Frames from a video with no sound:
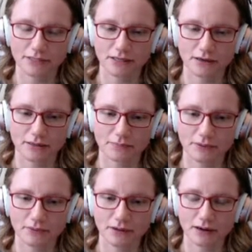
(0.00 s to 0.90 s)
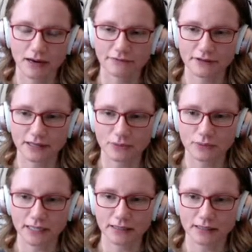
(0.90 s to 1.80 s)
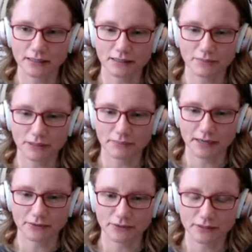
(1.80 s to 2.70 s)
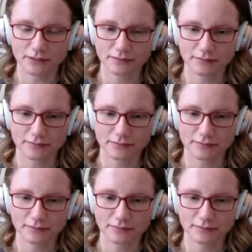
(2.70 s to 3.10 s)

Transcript: I'm sorry, but I feel like Wika needs to be mouse.